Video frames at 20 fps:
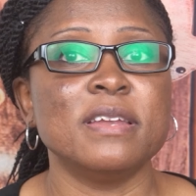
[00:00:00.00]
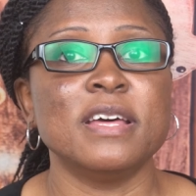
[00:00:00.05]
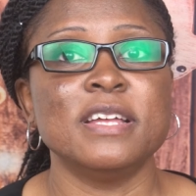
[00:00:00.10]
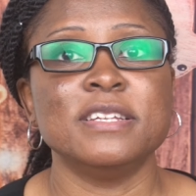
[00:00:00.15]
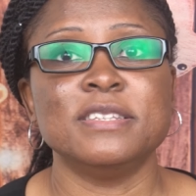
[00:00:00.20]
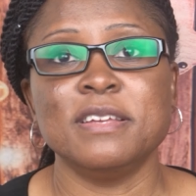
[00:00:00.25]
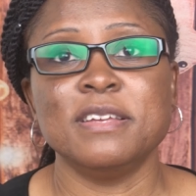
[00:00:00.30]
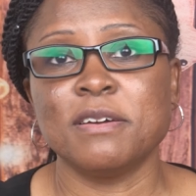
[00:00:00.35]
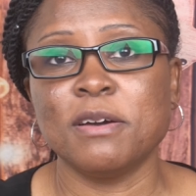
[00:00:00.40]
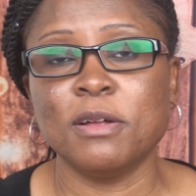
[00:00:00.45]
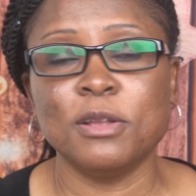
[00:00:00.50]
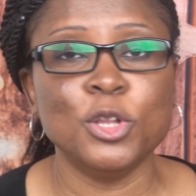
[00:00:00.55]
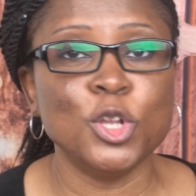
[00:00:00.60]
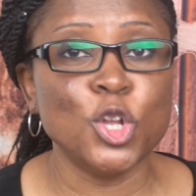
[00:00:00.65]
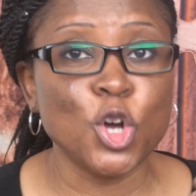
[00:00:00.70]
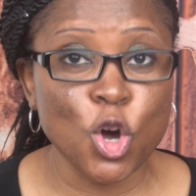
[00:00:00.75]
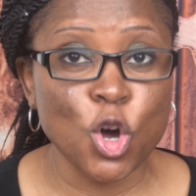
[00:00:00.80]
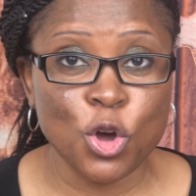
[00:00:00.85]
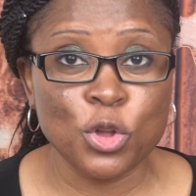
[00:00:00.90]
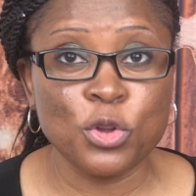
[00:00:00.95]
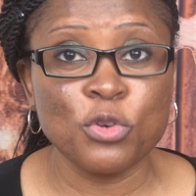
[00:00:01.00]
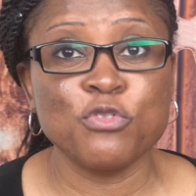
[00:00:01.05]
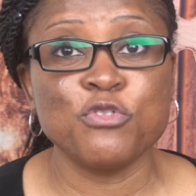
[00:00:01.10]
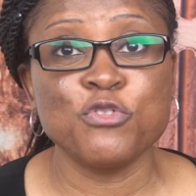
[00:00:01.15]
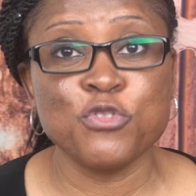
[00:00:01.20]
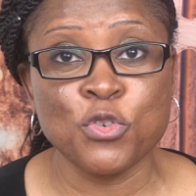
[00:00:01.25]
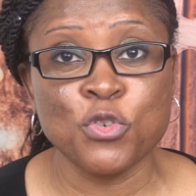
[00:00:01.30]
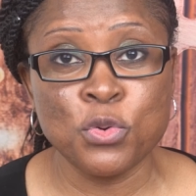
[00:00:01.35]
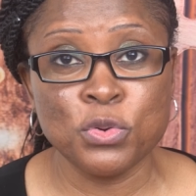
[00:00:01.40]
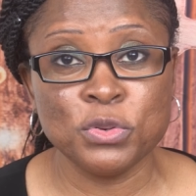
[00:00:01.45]
I take a lot of
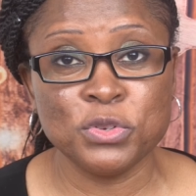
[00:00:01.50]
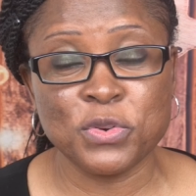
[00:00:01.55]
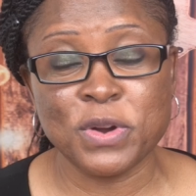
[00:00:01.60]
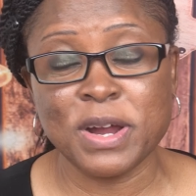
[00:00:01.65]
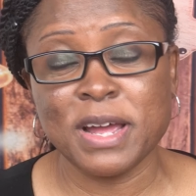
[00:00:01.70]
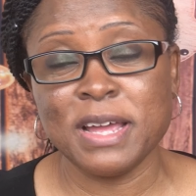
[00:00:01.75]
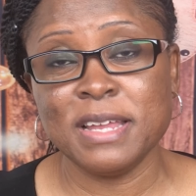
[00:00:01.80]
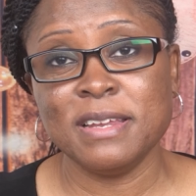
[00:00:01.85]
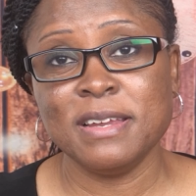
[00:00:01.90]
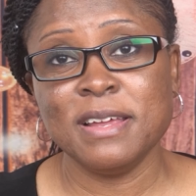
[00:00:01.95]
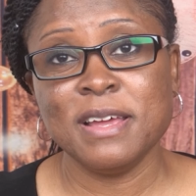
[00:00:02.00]
food, right?